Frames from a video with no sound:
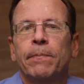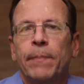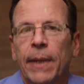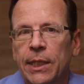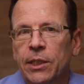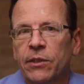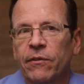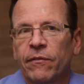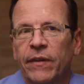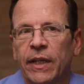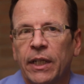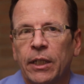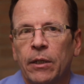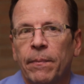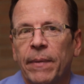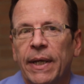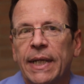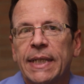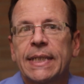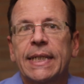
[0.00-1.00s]

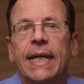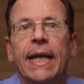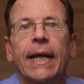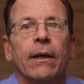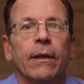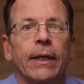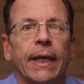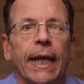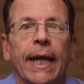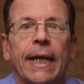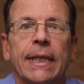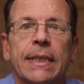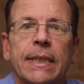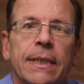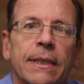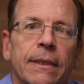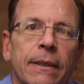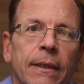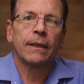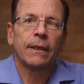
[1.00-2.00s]
Pennsylvania-based
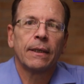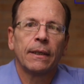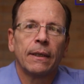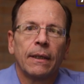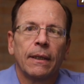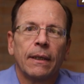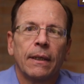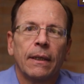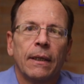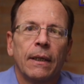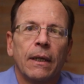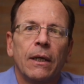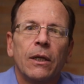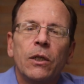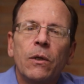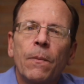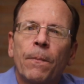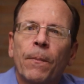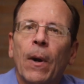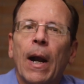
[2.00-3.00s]
Airgas.
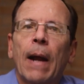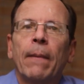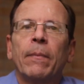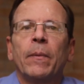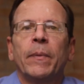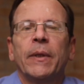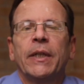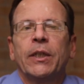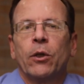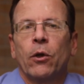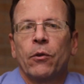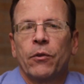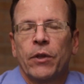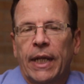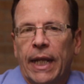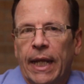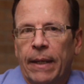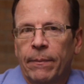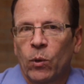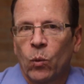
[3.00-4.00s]
You probably know the
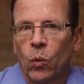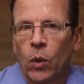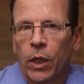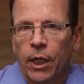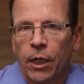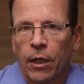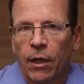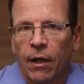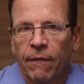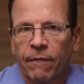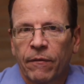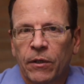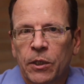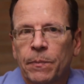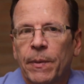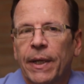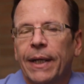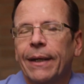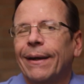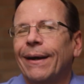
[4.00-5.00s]
name and what it
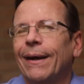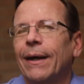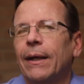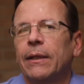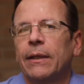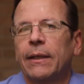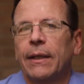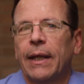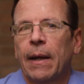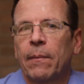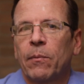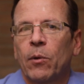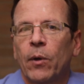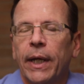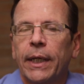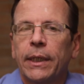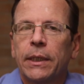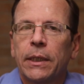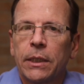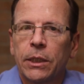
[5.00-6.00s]
offers, but I'll
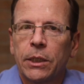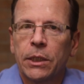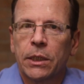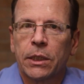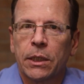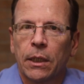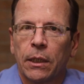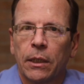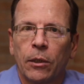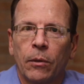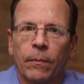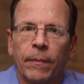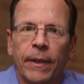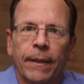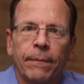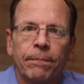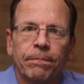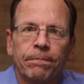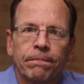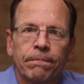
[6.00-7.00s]
elaborate just a little
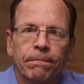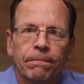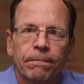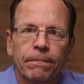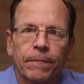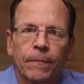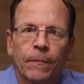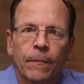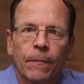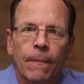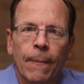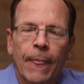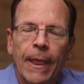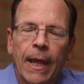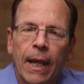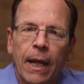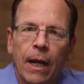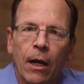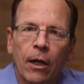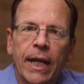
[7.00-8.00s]
bit.
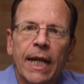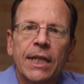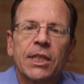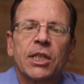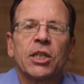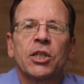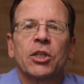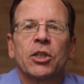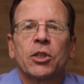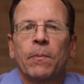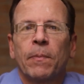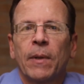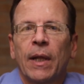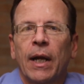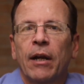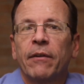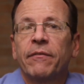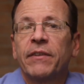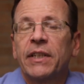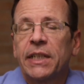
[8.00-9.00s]
Airgas is a
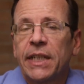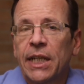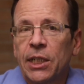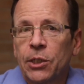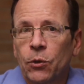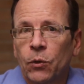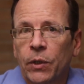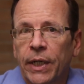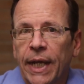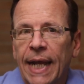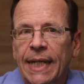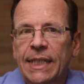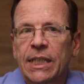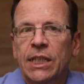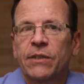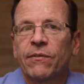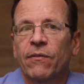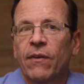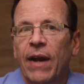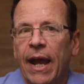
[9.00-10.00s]
supplier of industrial
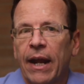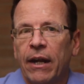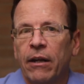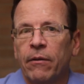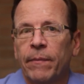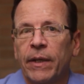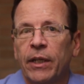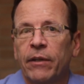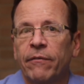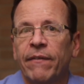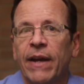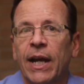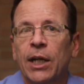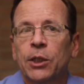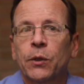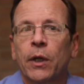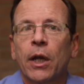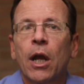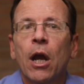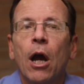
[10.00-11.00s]
gases for additive
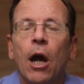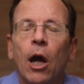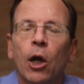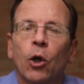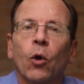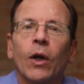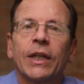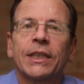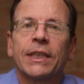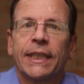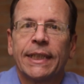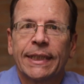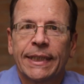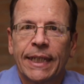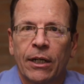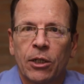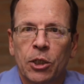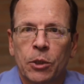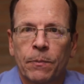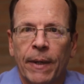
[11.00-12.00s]
manufacturing across the
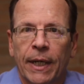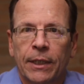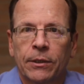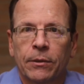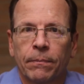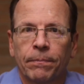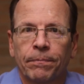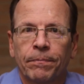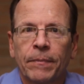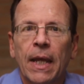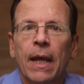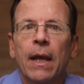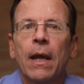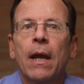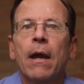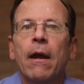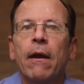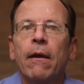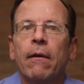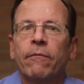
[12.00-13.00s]
entire spectrum,
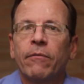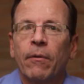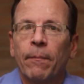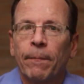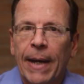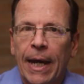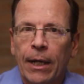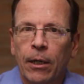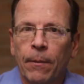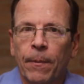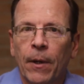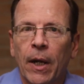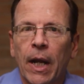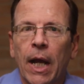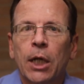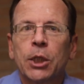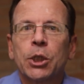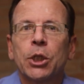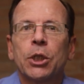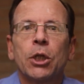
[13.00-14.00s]
from powder
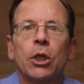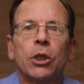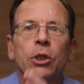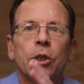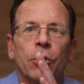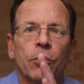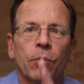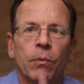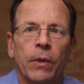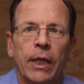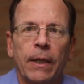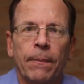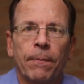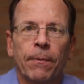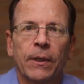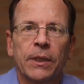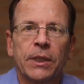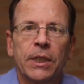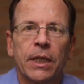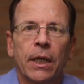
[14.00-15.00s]
production to 3D
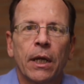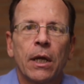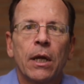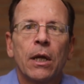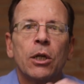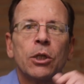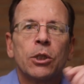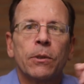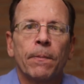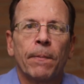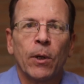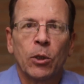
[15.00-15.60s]
printing to